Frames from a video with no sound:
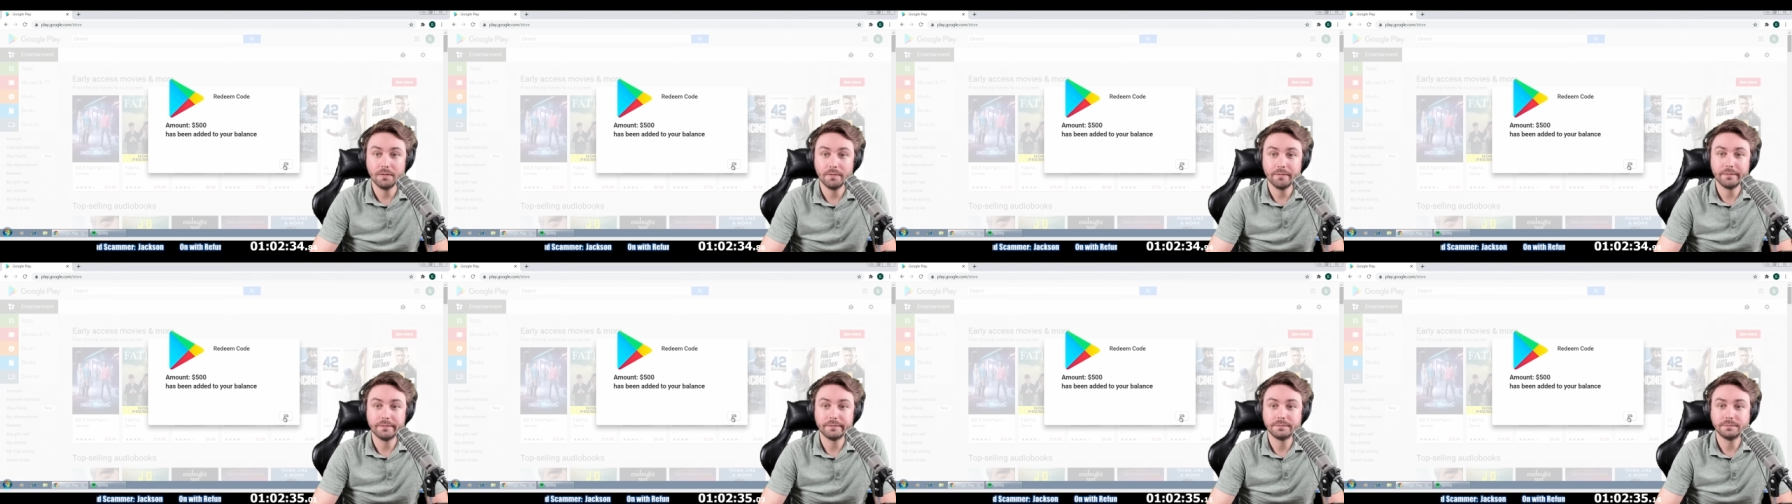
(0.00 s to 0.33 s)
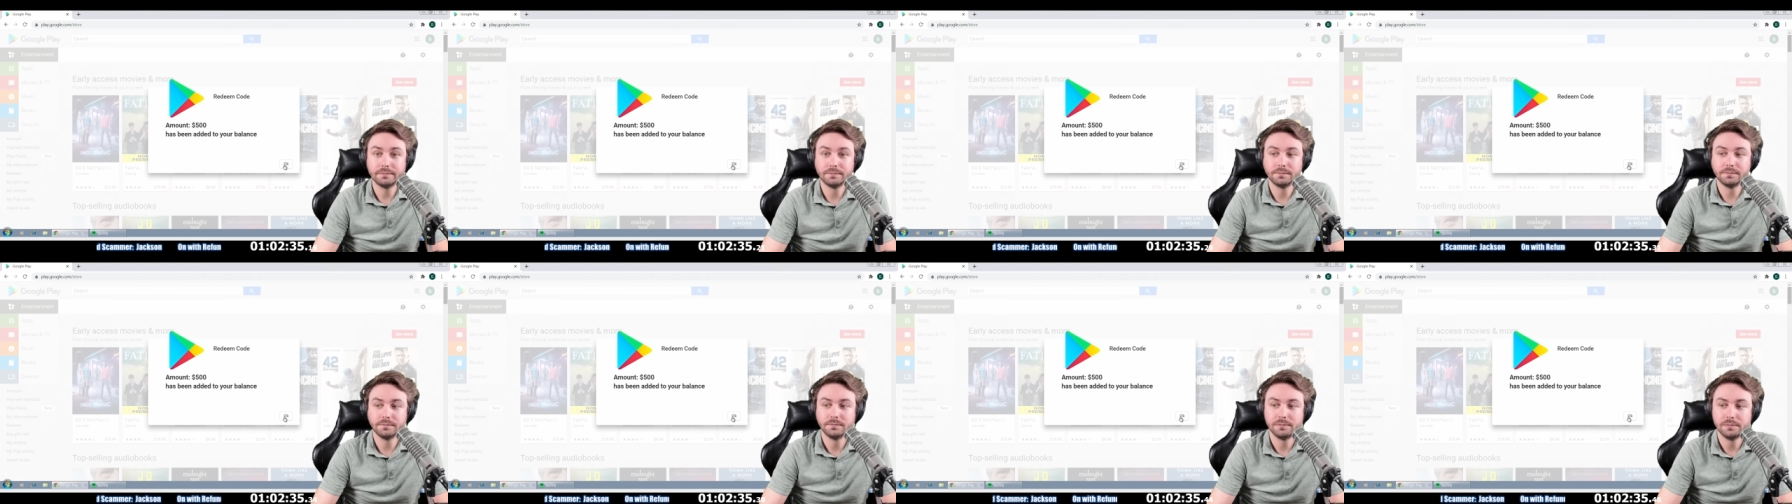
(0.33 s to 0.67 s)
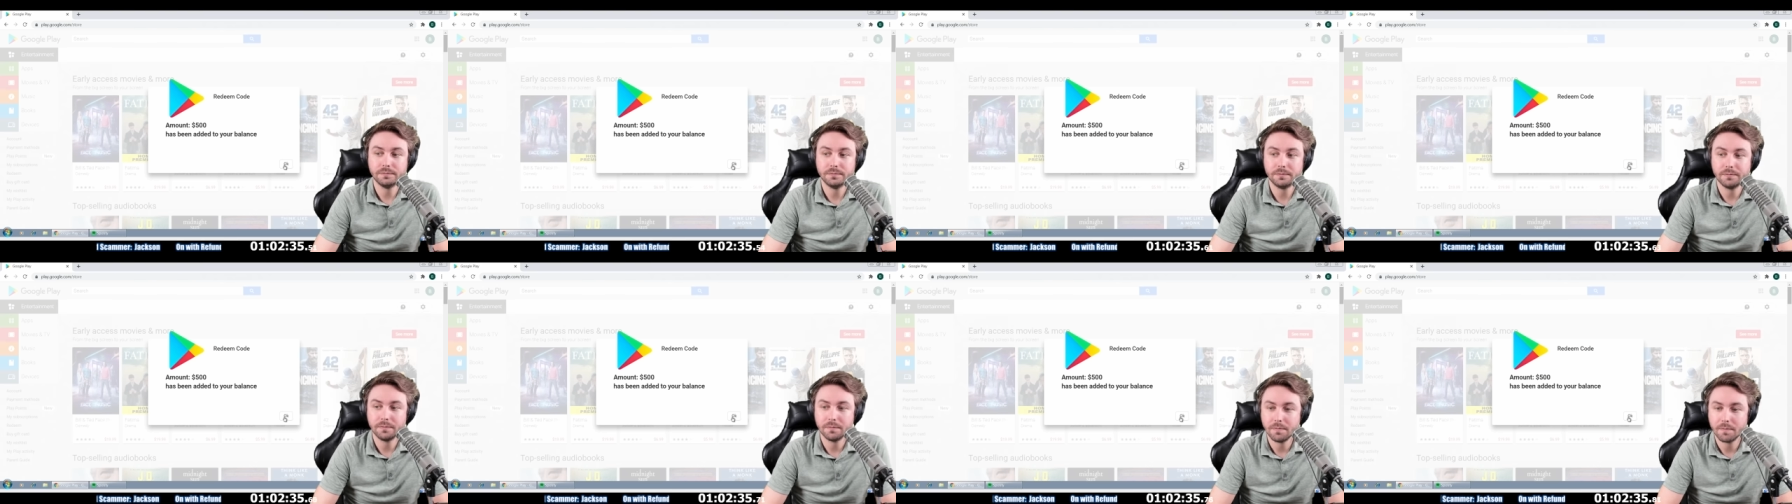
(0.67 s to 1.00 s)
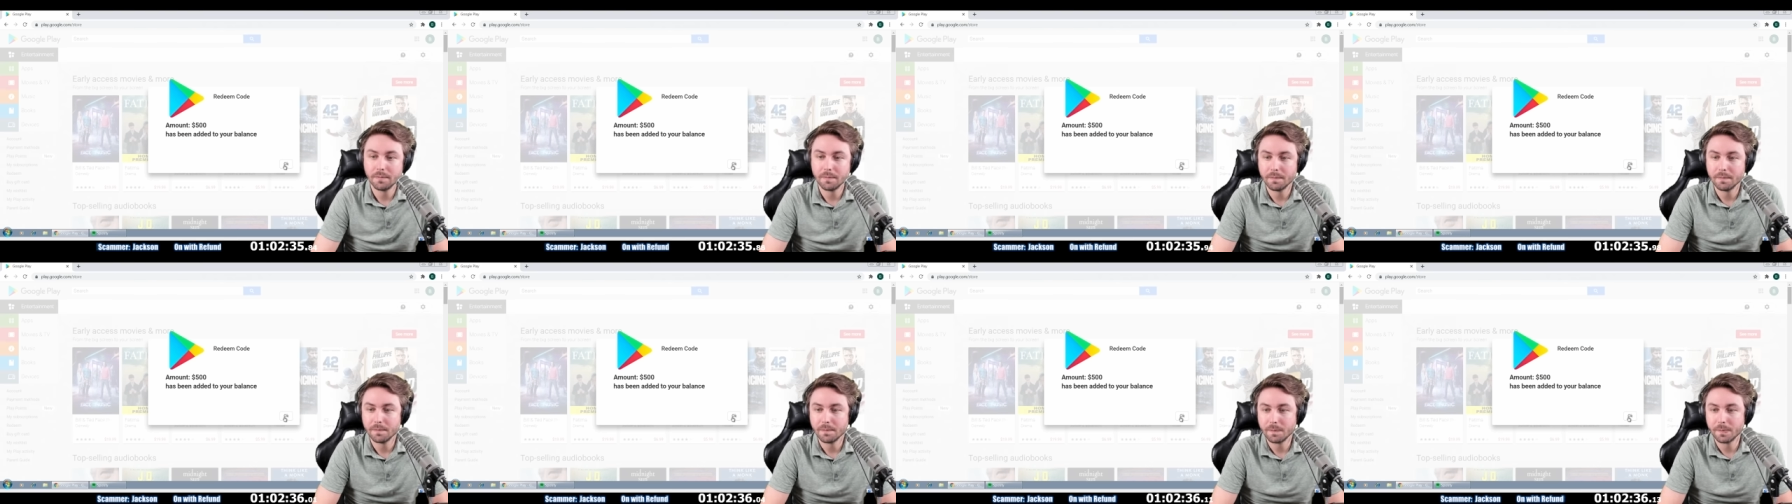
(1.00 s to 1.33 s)
had a word in messages,
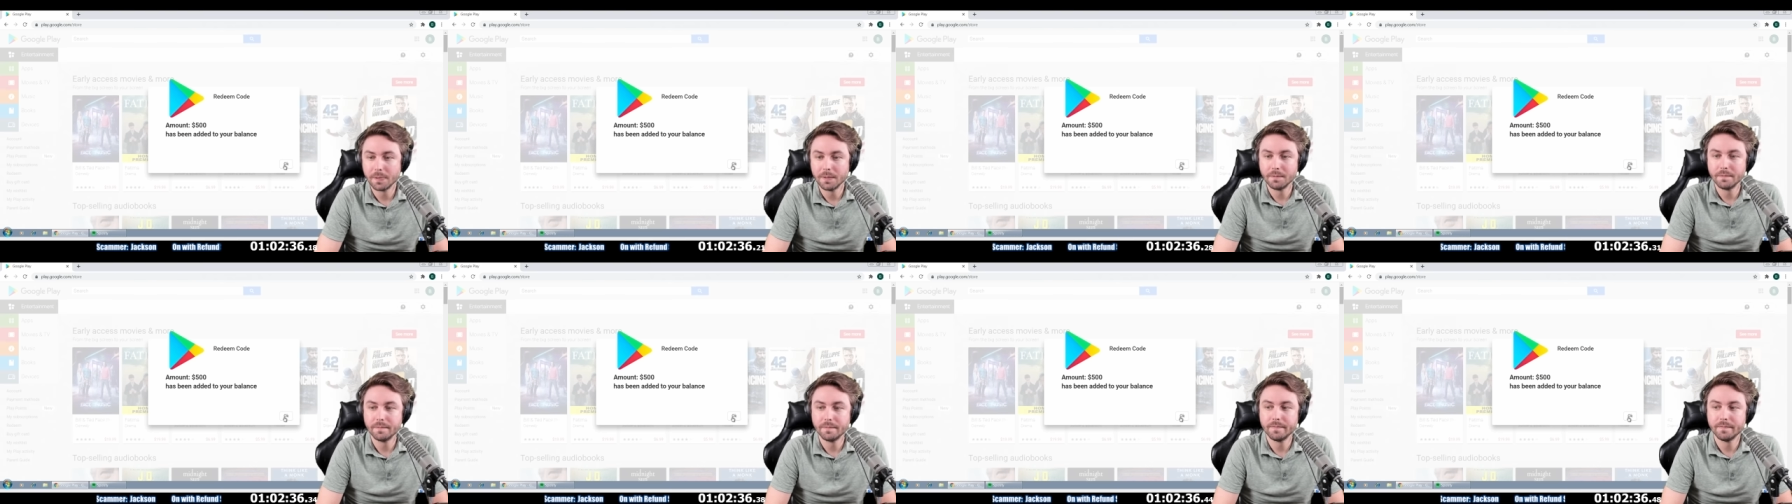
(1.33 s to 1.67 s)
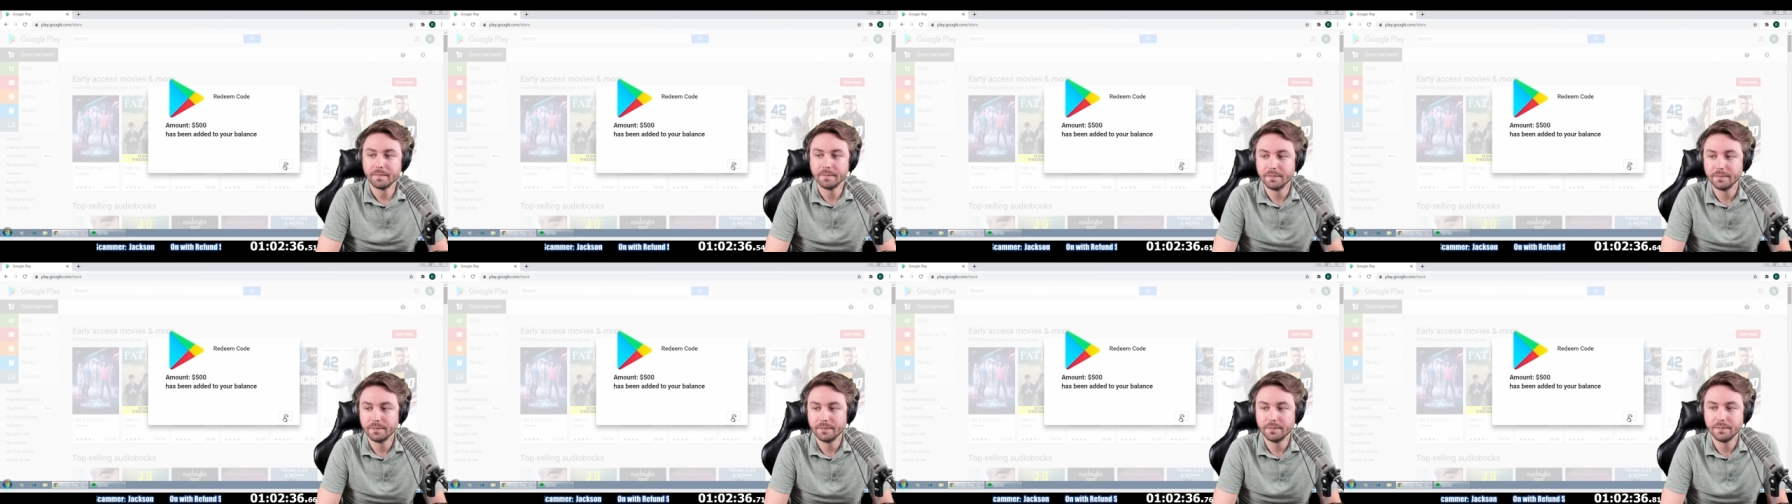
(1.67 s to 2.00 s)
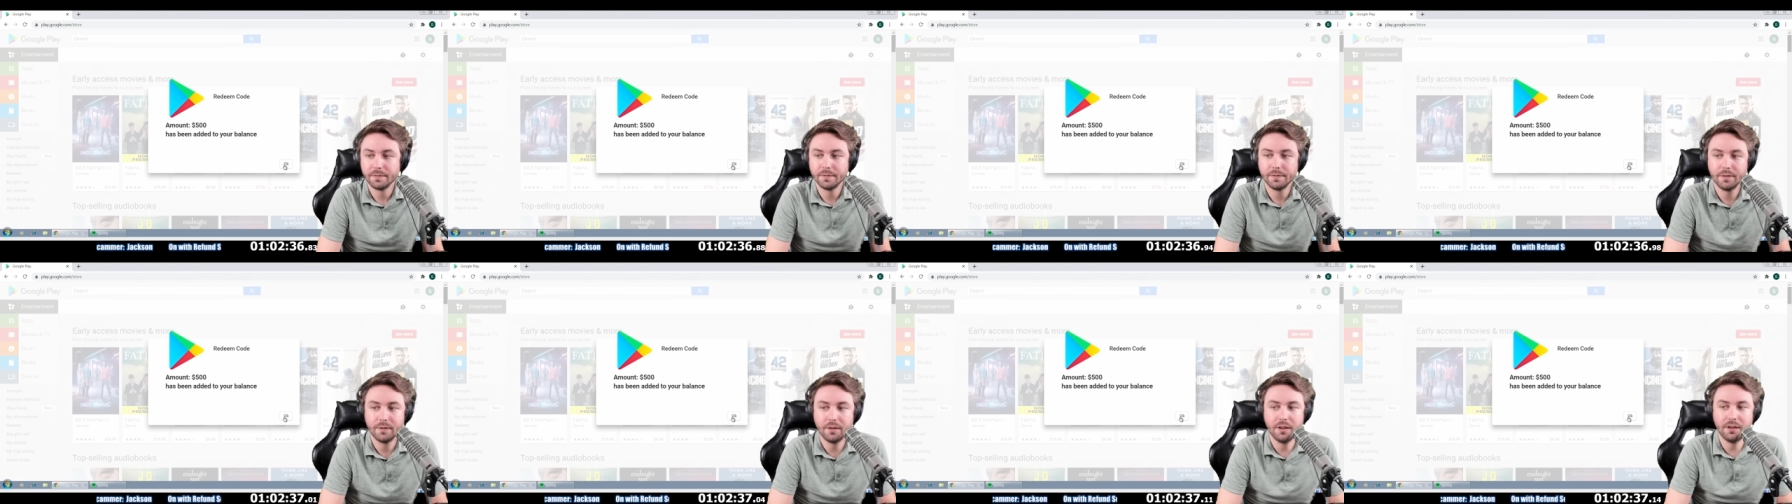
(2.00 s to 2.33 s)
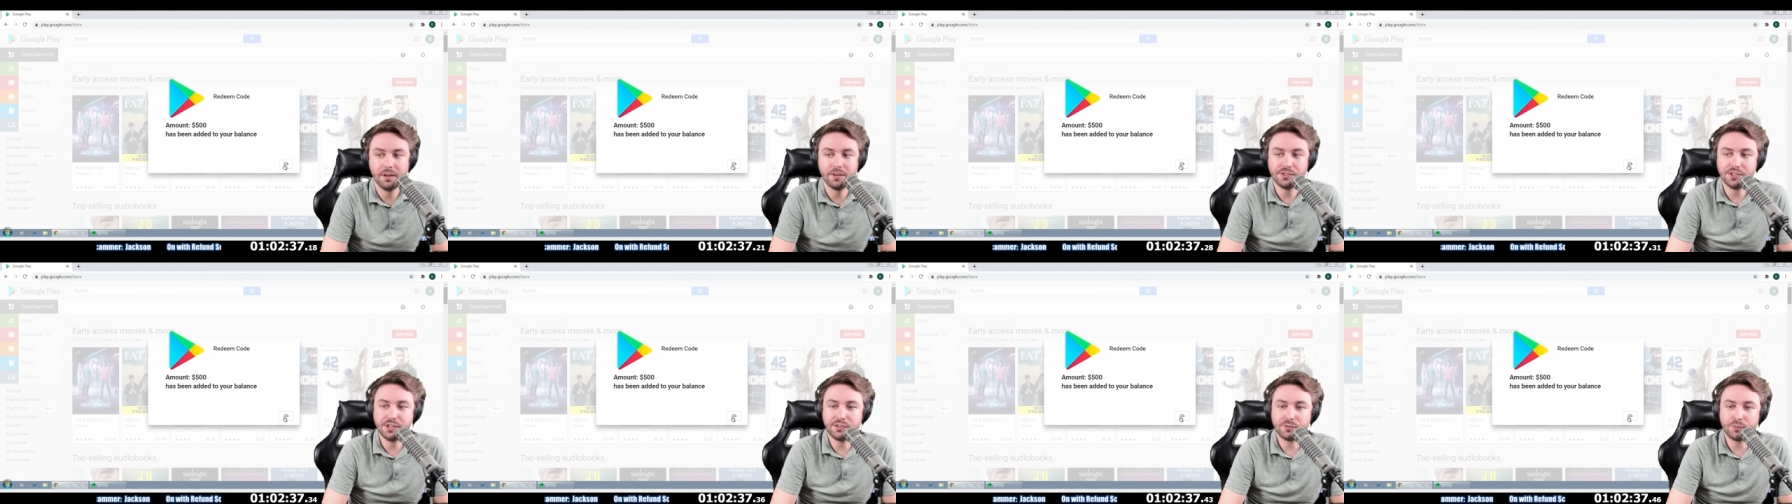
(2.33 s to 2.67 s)
right? Is
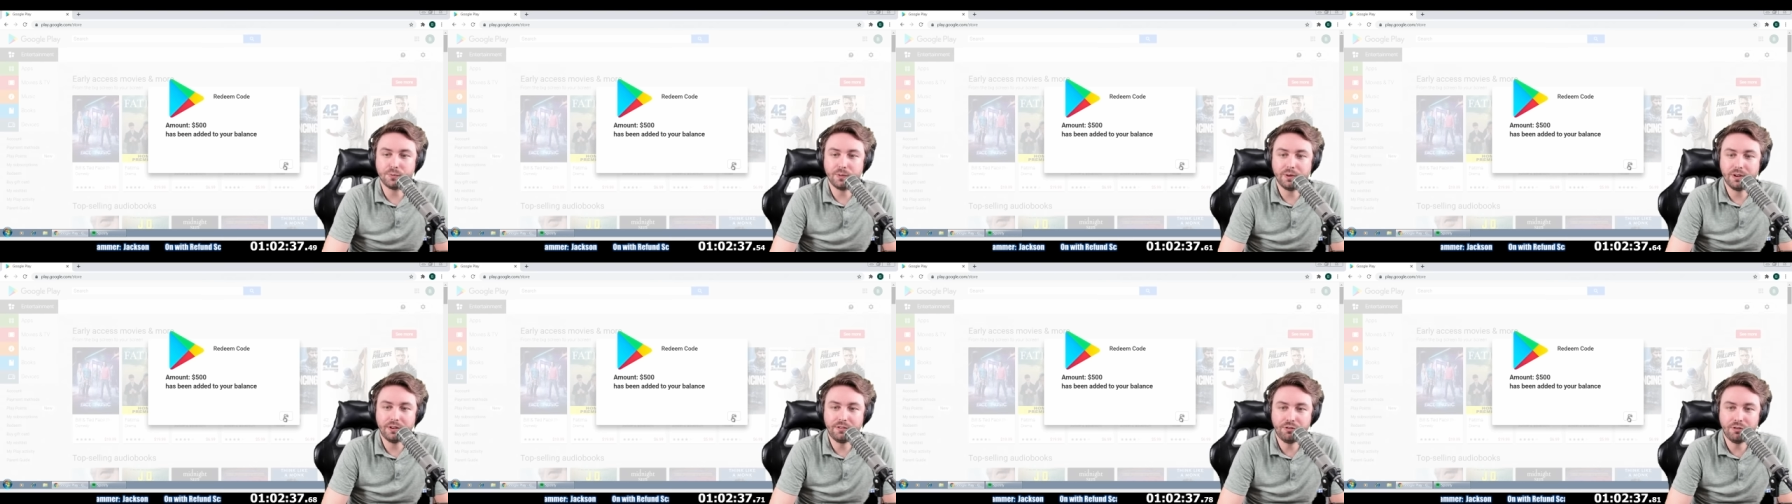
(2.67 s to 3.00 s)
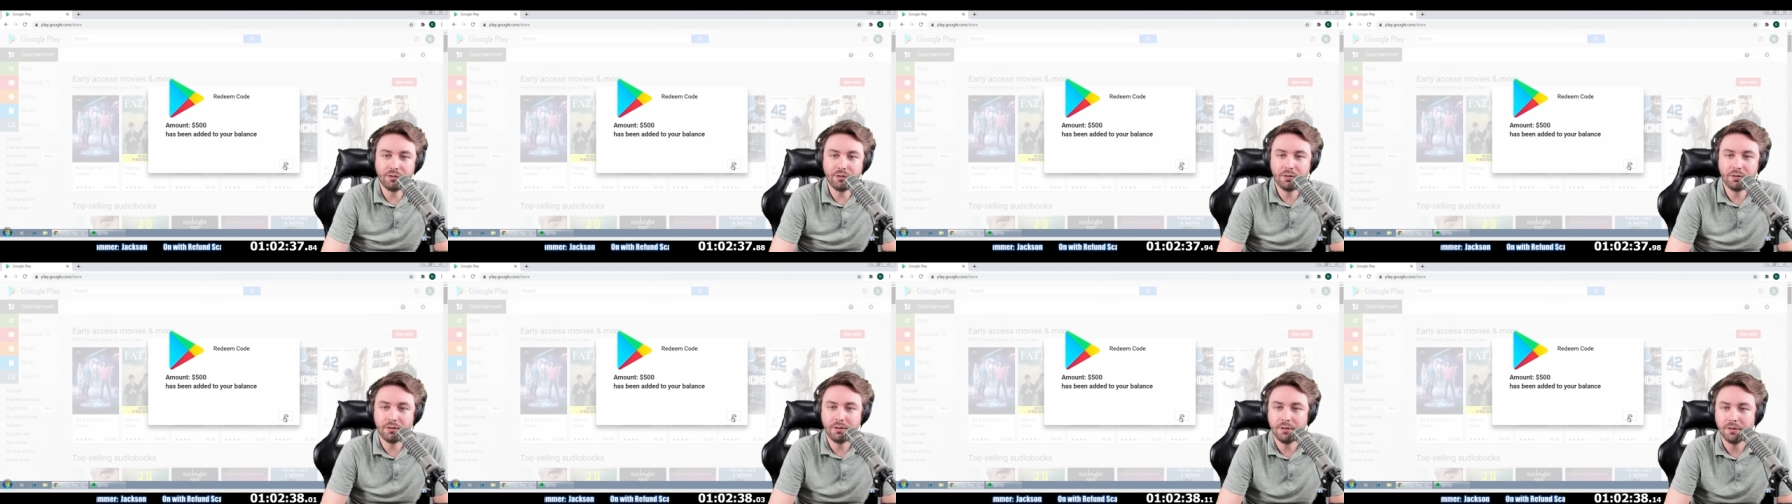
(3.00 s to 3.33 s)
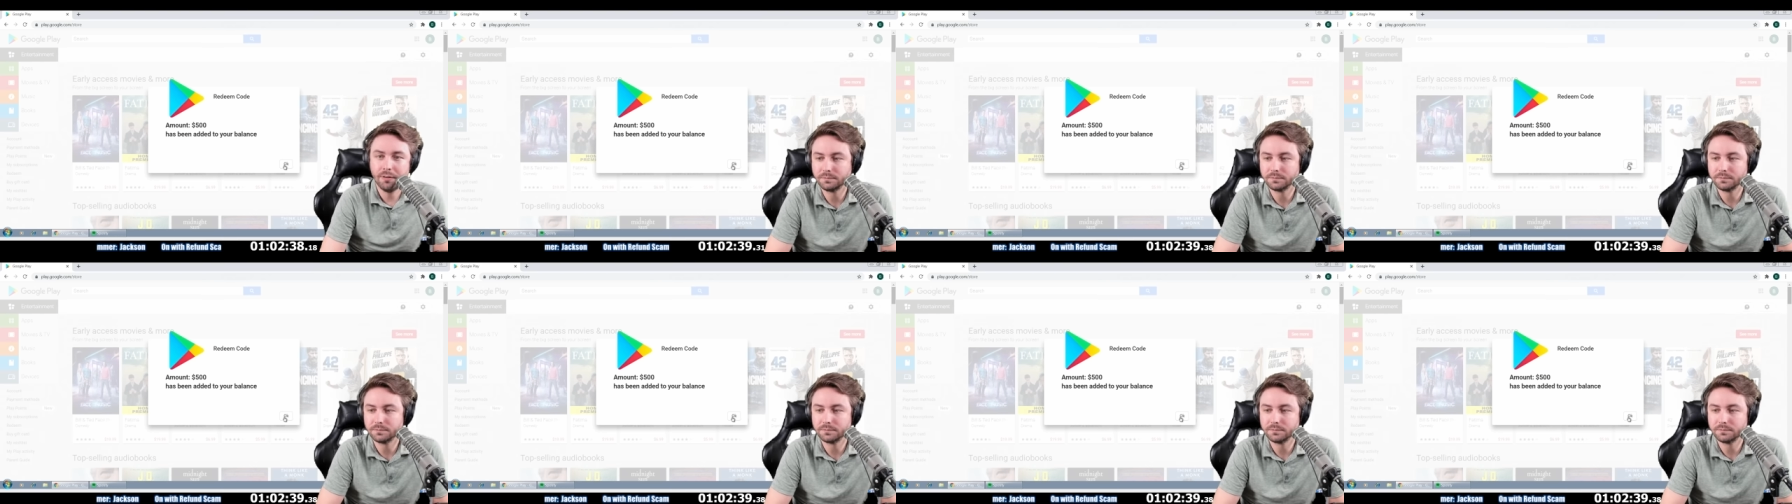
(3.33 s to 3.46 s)
this Richard?